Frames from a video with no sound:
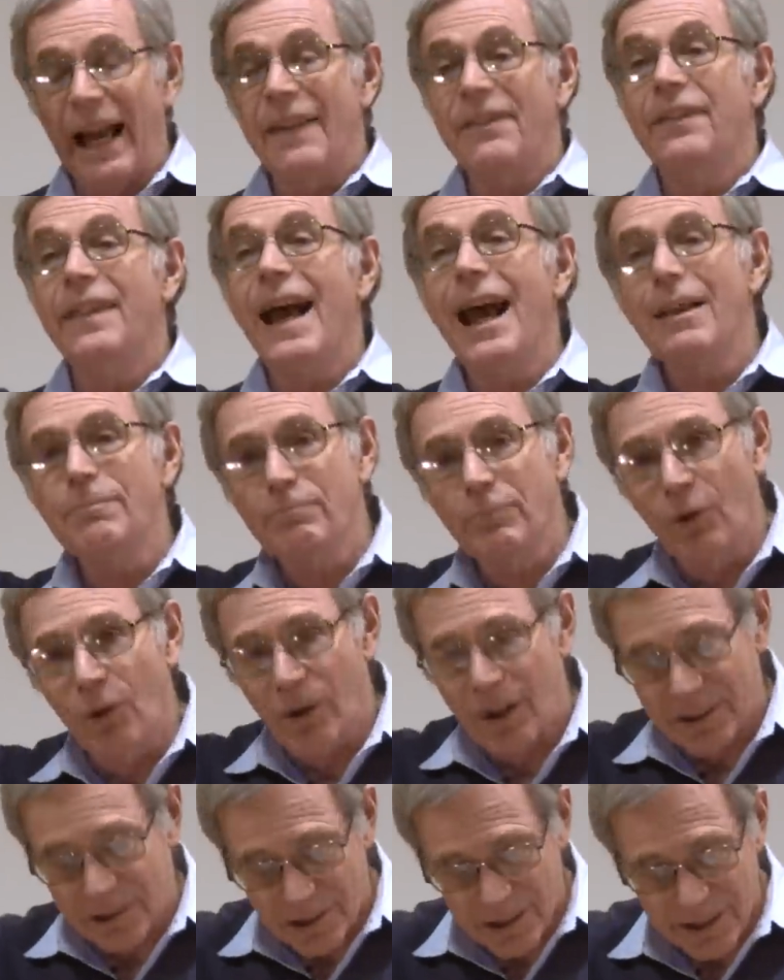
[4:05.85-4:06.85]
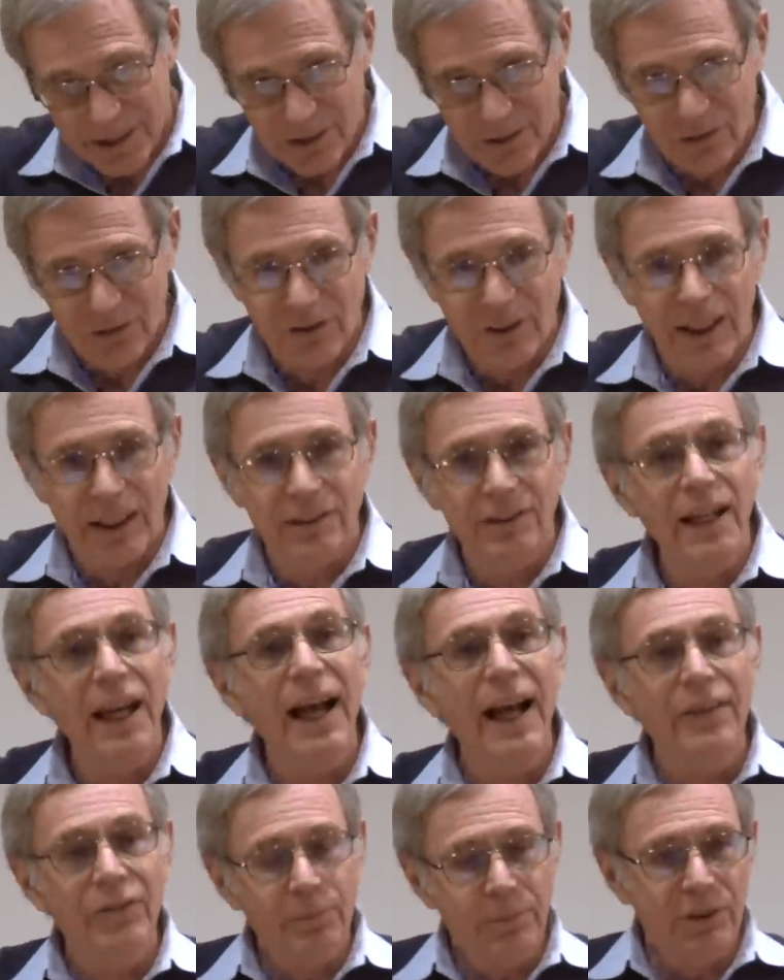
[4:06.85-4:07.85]
At that point, Lincoln said,
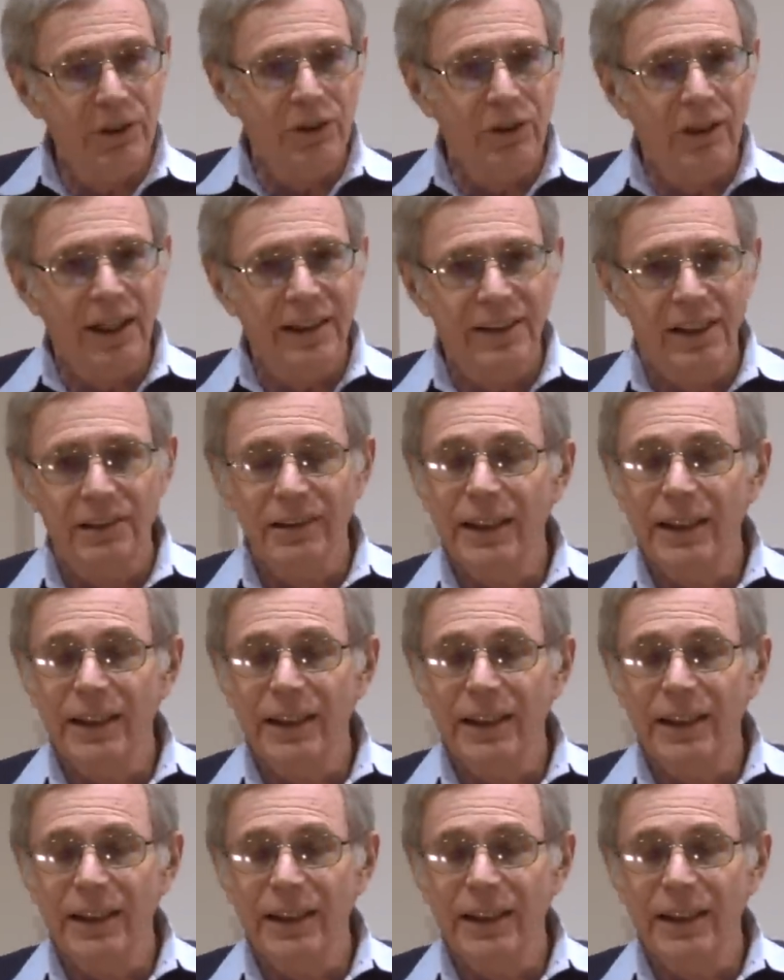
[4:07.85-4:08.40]
yeah, it's a pretty good idea.